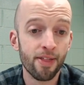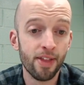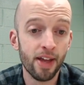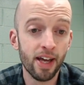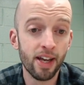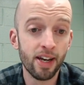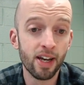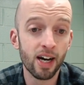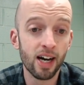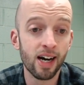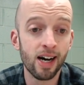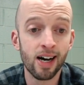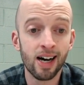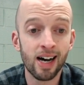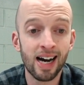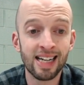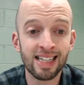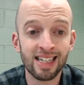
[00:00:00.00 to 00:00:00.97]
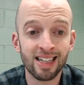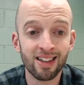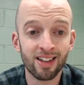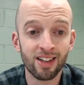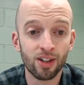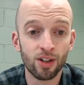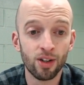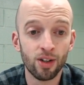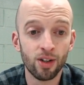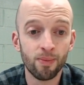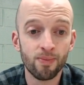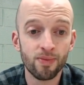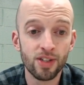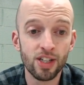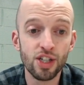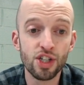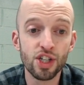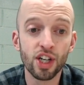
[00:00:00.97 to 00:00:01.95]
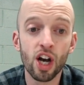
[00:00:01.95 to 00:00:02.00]
Then I did a little
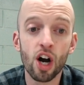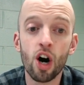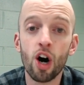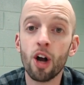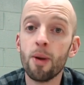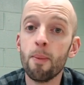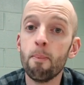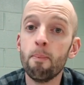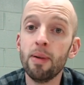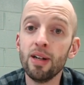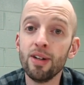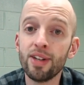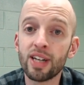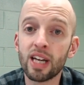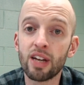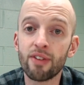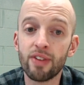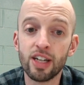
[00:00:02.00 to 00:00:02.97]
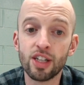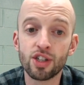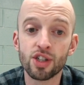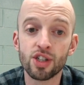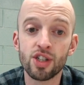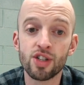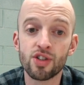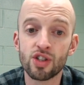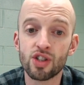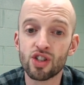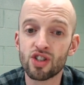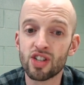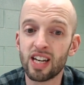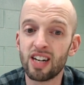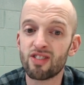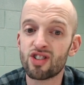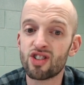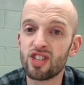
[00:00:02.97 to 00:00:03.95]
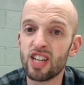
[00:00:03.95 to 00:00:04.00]
teaching on building adventures and just
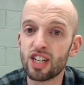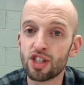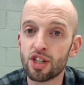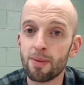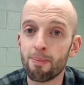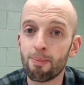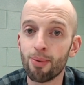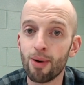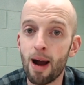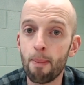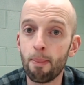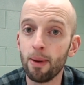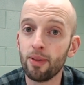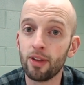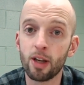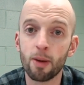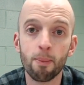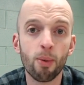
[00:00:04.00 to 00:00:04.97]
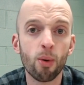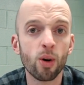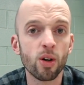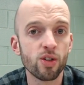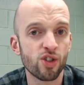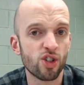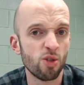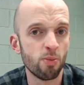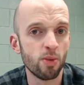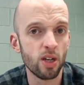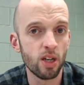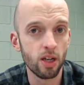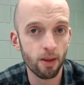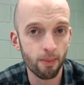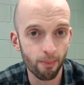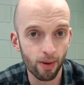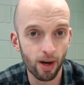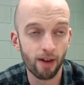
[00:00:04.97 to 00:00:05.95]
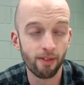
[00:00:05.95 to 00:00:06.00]
kind of session prep and the importance of
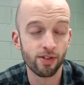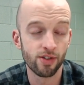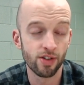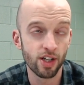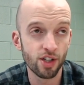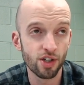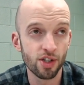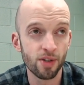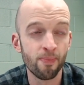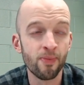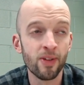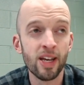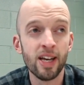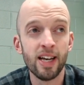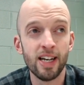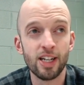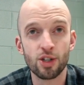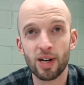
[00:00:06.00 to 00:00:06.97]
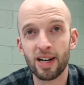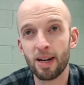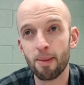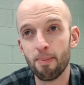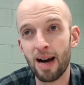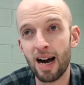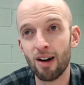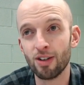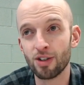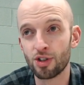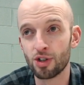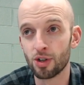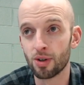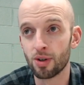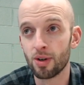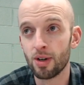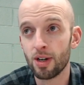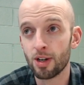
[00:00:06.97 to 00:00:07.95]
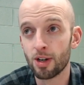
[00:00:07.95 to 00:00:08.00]
improvisation and trying to balance
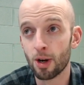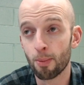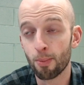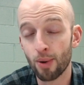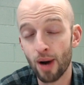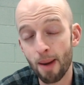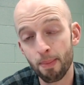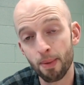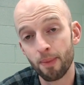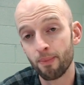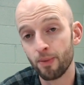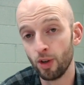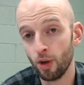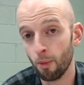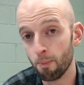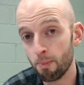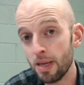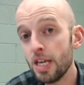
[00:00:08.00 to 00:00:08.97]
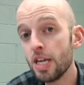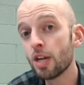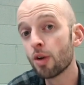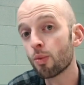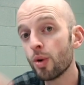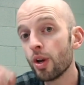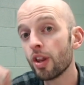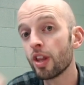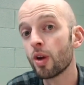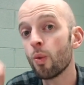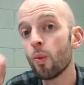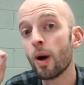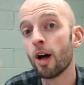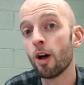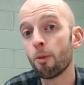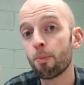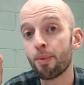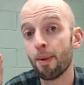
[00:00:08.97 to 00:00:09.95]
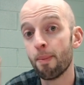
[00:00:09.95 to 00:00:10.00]
your prep. You know, being really
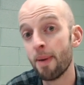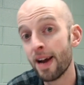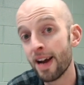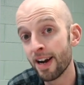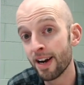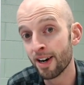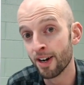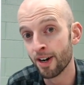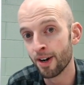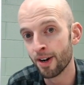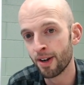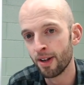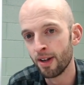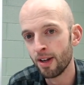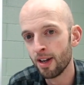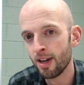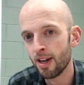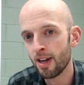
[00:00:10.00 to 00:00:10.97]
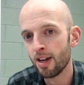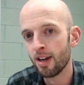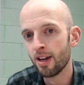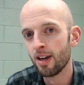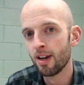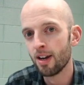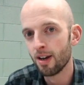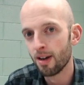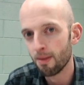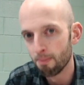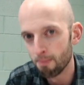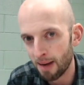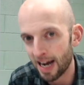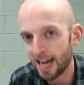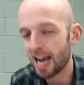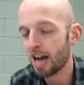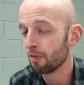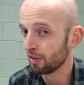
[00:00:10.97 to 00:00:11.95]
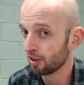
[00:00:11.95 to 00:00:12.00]
well prepared
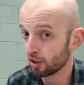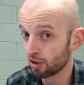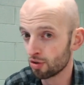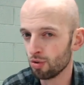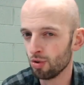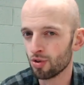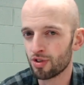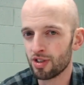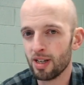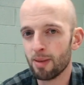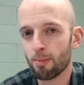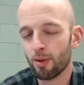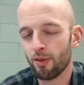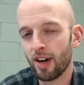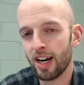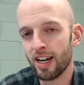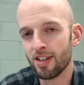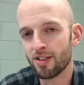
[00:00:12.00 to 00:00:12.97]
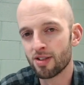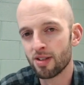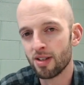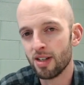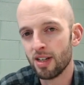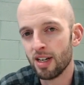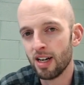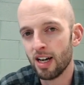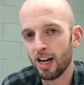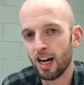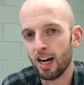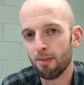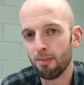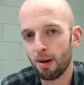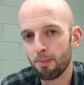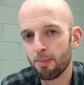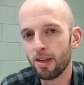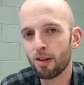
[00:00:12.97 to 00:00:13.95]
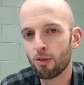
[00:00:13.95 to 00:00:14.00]
by having the tools to improvise.
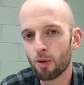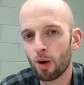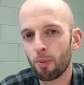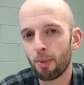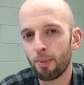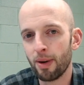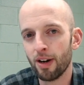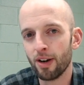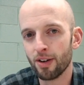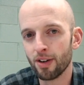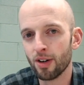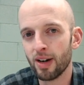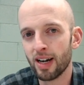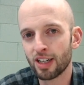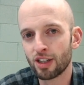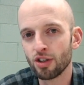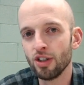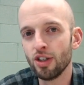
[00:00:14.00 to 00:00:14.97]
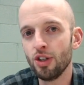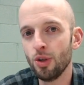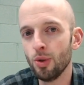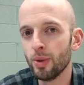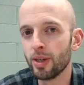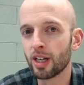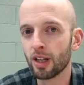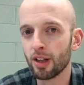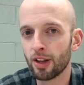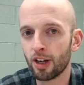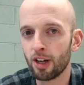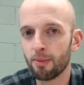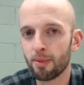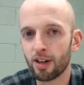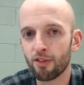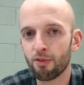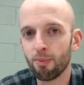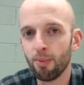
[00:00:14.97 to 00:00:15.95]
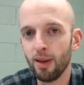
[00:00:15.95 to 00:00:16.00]
But being well prepared, you know, actually doing a little
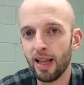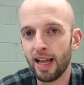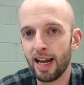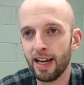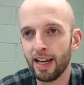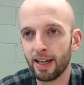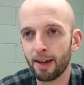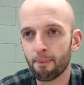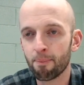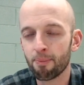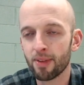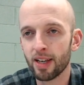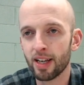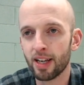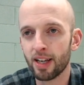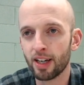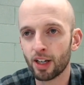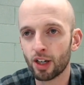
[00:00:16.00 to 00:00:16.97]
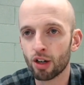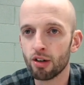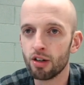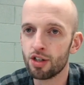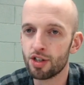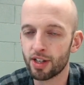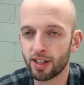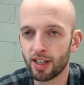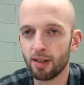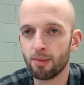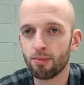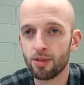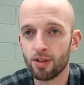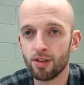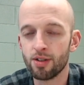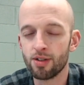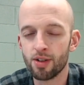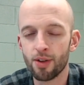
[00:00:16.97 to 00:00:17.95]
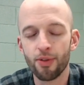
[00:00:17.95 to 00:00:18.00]
bit of planning and encouraging them
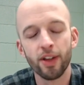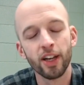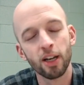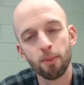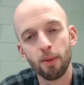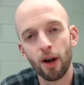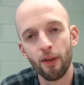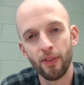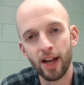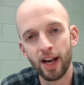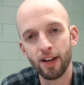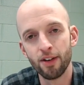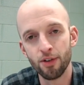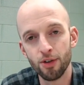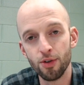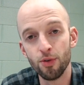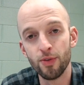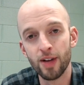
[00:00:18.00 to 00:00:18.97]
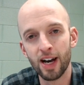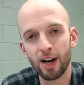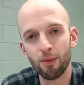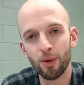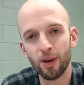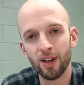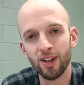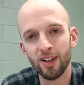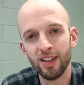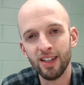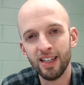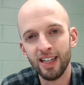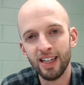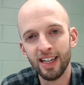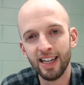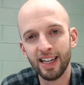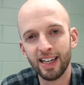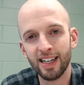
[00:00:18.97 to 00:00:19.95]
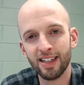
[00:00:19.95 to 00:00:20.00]
to think about that and do that well
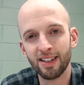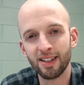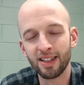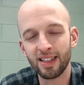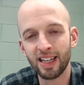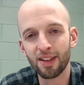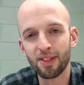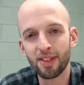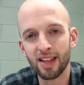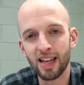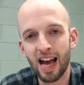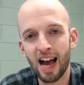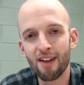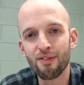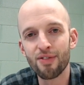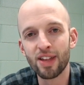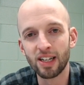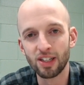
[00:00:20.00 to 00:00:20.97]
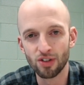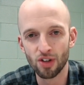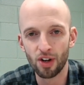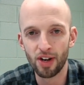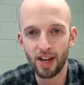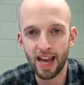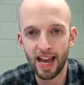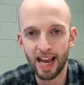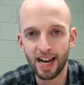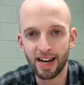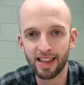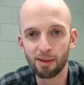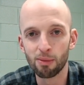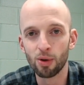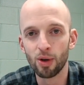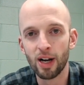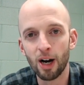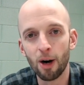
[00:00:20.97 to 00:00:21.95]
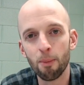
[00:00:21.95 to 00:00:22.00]
and have things on hand
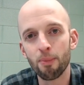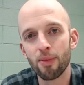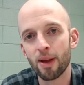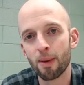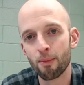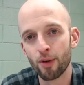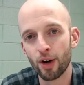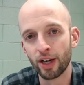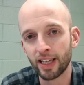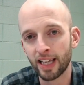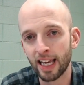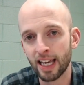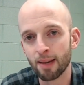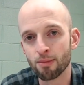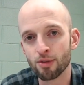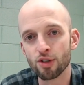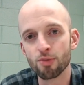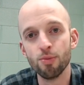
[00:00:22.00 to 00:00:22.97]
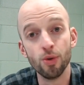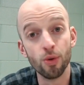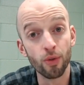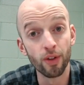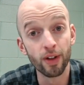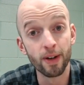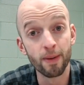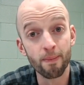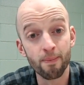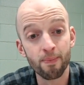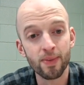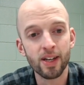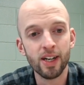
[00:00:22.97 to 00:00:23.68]
that will help them run a game smoothly.